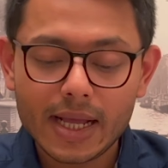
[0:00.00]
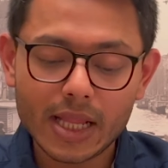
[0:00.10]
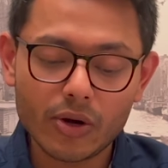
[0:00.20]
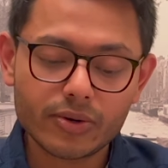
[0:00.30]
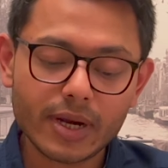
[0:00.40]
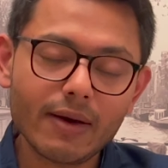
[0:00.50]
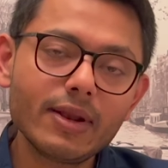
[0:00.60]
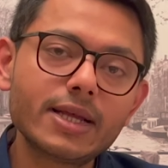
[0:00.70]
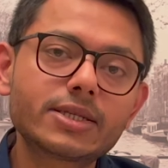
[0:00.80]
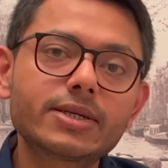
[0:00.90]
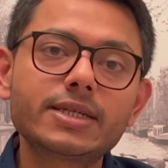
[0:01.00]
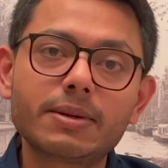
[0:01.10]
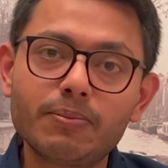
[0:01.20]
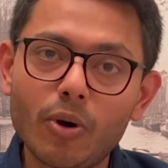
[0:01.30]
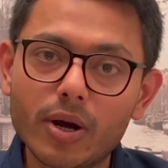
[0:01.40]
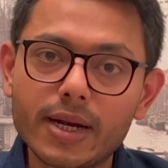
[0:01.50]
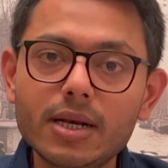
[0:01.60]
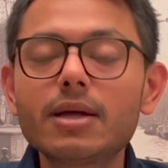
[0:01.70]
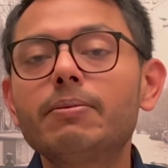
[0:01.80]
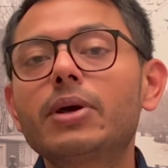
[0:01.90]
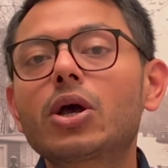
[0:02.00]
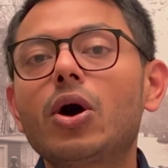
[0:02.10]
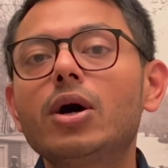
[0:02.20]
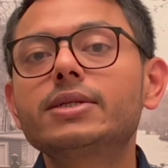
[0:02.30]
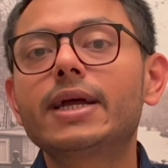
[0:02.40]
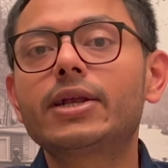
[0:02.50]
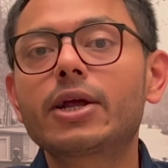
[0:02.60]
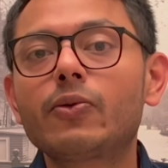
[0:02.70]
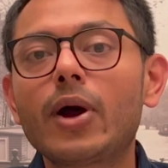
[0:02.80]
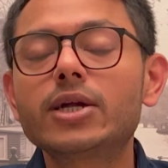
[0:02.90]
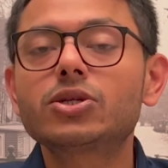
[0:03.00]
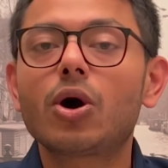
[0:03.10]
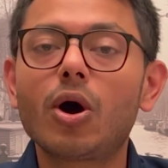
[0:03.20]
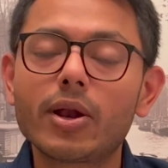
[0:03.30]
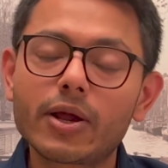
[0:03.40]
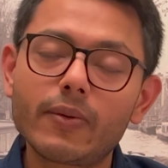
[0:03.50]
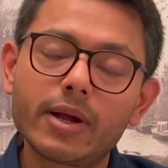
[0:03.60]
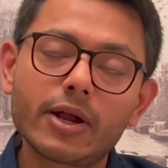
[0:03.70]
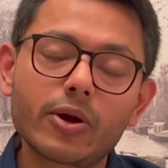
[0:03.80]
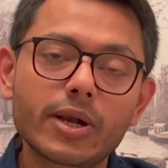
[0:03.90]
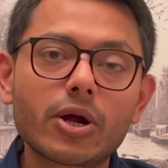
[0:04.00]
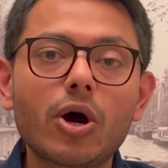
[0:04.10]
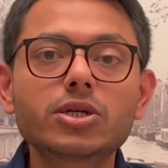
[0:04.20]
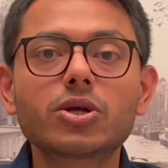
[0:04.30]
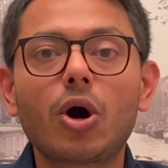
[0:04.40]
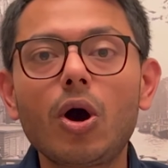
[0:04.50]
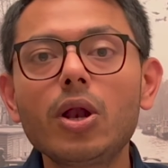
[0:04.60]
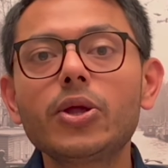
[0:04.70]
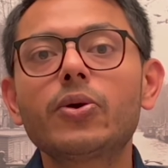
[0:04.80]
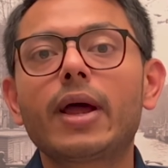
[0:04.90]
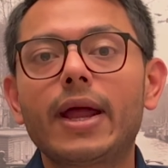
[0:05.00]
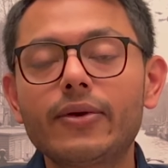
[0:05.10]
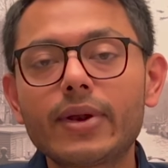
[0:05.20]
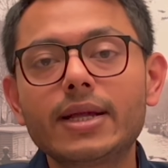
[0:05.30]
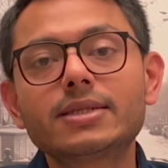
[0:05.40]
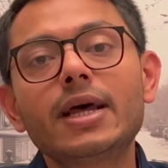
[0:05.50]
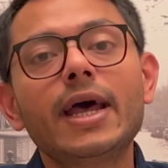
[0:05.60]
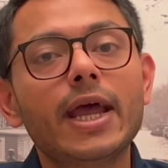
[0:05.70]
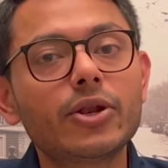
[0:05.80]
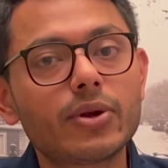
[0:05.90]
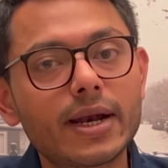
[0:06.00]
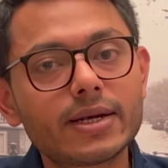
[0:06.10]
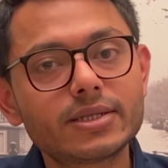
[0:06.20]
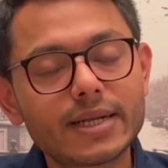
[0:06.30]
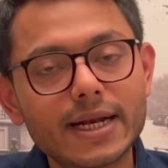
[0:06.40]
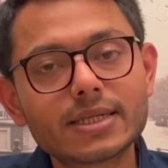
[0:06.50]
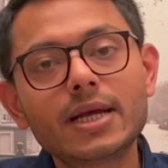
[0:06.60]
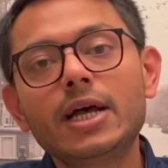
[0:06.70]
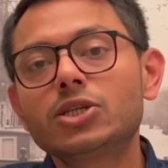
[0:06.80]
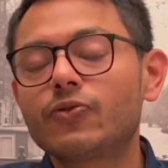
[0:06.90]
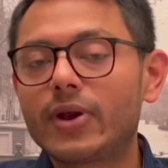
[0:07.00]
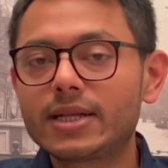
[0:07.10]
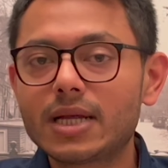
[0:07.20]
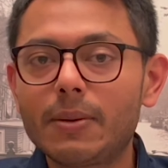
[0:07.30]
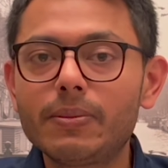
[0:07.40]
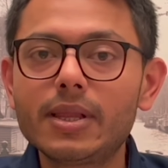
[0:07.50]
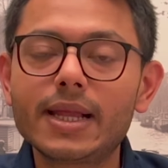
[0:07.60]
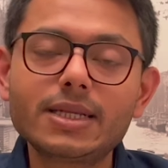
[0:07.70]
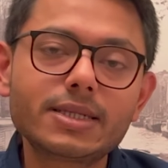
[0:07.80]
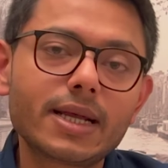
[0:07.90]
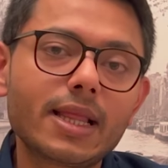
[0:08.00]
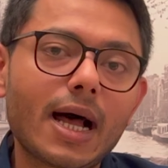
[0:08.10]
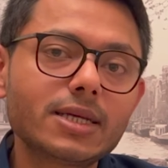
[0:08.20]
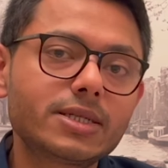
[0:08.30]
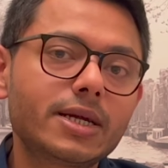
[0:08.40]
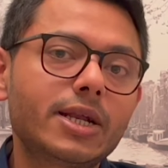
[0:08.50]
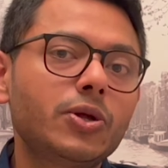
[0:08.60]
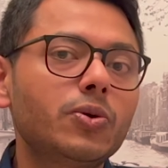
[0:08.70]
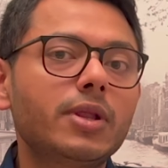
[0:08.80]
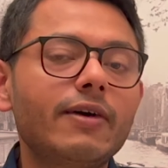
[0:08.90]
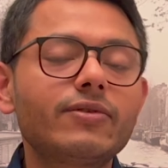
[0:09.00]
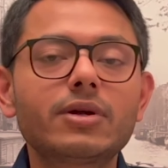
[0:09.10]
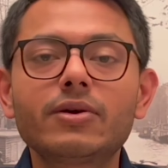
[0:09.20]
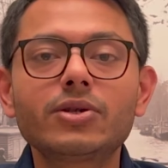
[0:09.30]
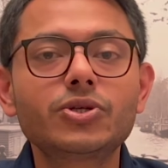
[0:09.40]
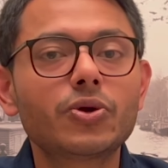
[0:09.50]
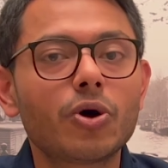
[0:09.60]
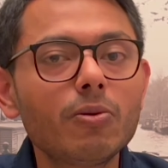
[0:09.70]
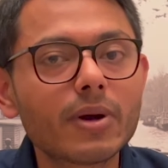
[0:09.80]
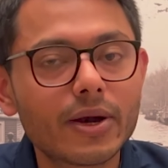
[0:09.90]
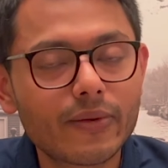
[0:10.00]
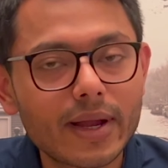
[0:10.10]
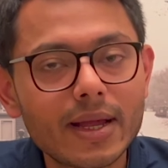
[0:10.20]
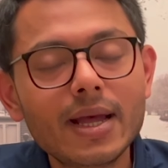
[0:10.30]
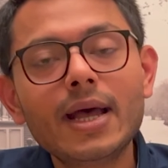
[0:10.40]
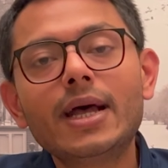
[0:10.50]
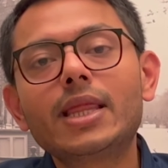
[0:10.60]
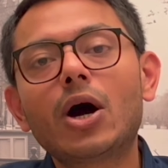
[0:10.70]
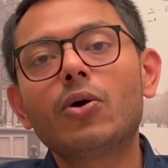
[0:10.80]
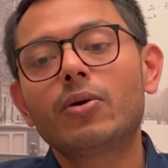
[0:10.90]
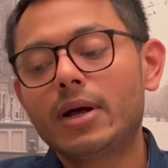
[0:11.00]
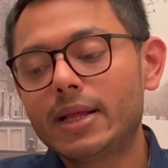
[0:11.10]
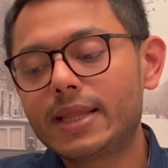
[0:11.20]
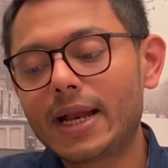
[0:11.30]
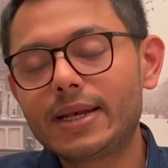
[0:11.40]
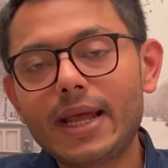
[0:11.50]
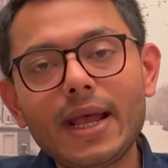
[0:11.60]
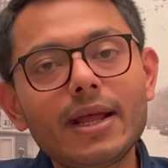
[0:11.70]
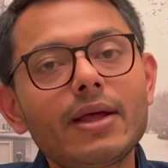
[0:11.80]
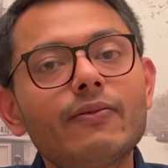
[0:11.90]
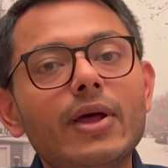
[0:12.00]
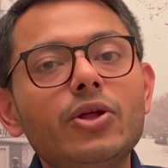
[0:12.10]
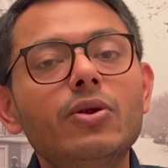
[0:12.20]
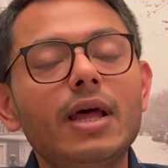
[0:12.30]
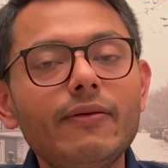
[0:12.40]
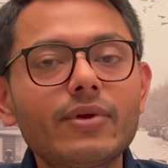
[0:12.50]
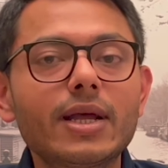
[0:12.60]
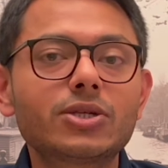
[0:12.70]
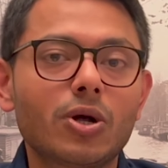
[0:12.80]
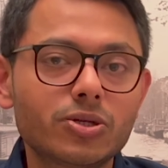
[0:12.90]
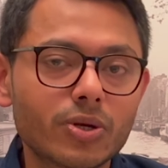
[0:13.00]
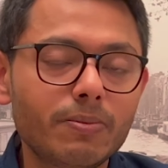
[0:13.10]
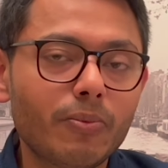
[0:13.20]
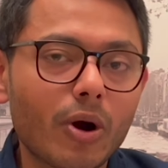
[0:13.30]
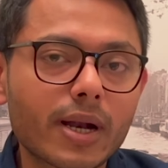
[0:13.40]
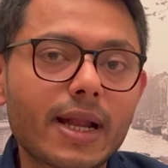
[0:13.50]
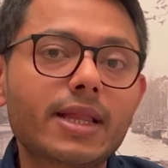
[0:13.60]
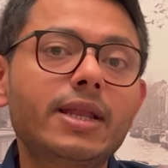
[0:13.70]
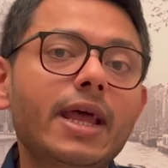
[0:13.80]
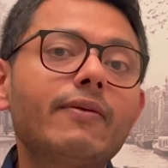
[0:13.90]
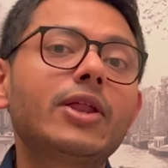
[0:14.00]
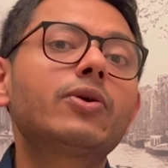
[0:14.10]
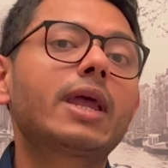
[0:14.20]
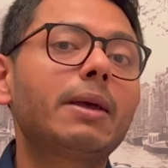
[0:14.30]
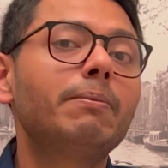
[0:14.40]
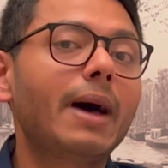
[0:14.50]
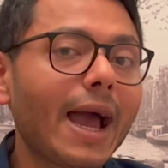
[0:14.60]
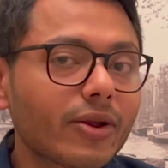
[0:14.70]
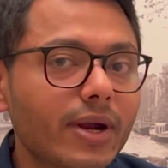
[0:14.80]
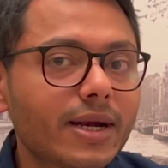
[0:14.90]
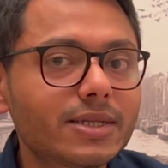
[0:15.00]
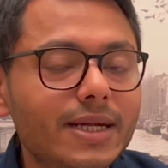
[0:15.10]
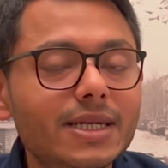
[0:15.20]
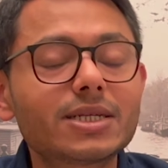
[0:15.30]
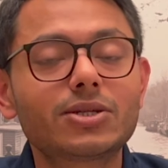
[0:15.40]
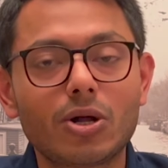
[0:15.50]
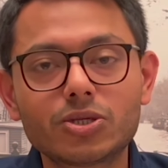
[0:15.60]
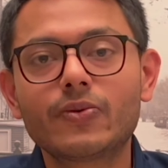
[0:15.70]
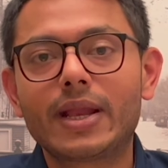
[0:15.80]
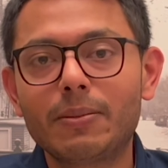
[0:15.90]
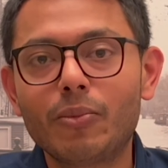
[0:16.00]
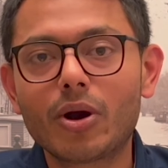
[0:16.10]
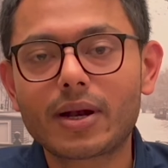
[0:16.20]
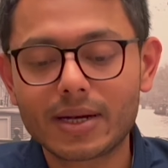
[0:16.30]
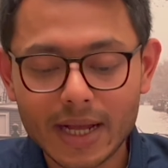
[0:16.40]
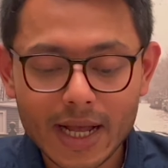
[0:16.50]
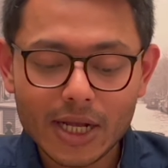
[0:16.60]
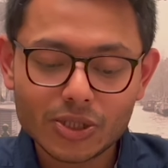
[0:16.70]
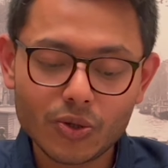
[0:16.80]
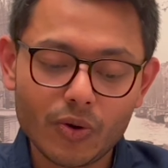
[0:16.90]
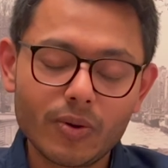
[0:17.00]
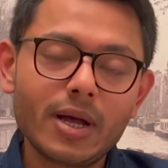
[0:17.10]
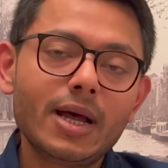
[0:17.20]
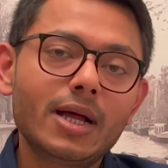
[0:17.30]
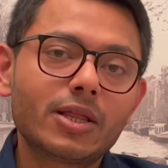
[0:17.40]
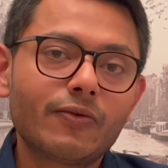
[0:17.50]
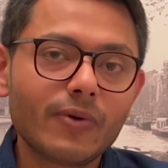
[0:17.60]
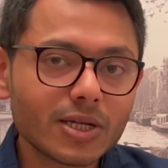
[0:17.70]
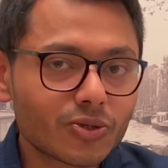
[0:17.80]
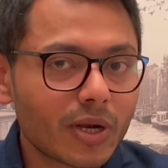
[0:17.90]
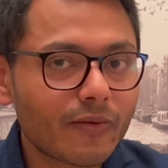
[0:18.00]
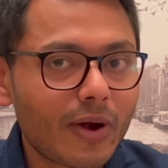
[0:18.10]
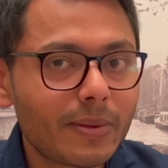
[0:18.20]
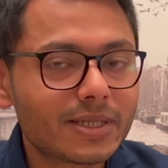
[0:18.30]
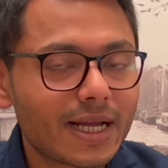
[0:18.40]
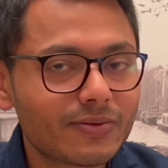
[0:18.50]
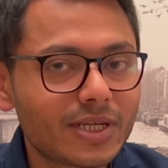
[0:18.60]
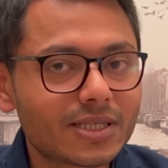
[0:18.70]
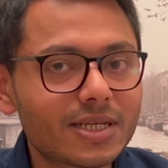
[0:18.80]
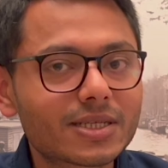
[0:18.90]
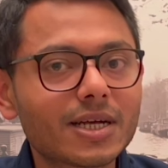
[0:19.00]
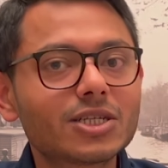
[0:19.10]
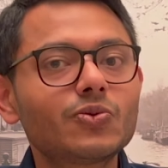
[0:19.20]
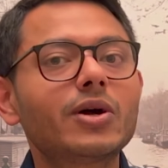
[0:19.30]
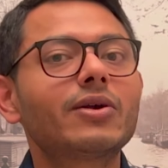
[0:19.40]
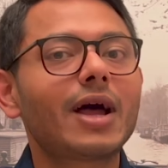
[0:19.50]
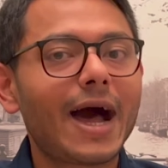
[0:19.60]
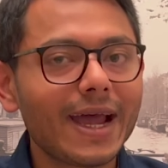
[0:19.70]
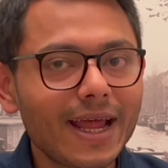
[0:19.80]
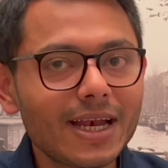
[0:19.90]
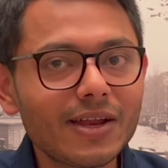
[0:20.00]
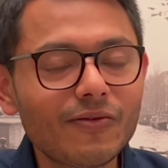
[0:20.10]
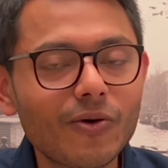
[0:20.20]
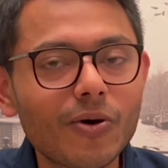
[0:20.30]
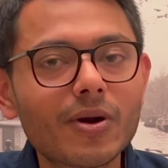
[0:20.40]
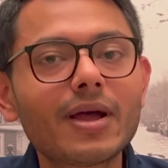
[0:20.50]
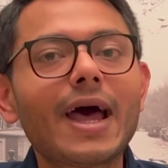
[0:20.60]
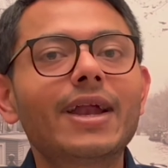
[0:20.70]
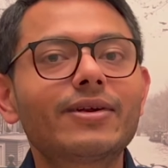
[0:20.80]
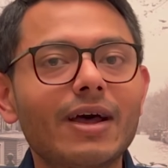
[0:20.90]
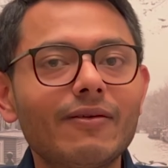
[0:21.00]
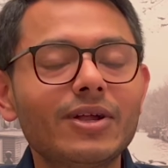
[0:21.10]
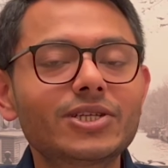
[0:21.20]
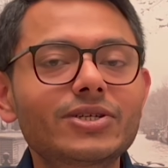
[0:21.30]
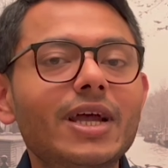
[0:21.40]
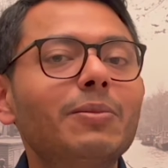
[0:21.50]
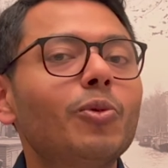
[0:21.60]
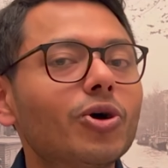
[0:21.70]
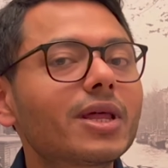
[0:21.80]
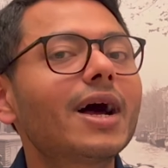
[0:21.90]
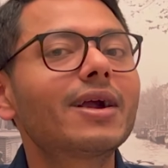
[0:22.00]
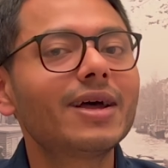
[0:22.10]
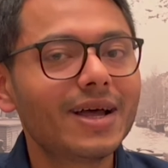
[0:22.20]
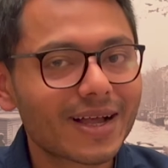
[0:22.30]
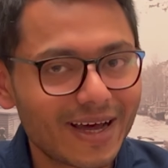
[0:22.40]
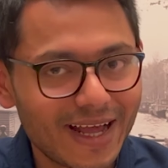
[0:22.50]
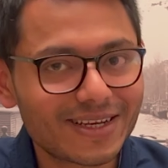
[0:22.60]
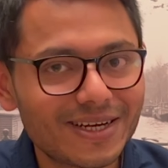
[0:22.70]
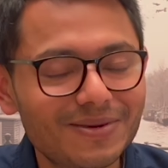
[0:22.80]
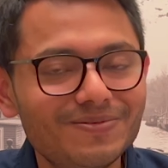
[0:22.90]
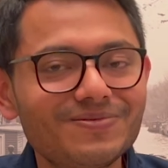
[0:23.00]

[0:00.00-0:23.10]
Now travel history is important because it records all your entries into United States. So for example, let's say last year you left to your home country. Now that day when you left is also important, and the day when you came back to United States is also very important. So the first two requirements, as we just discussed, were I-94 and travel history, and both are connected.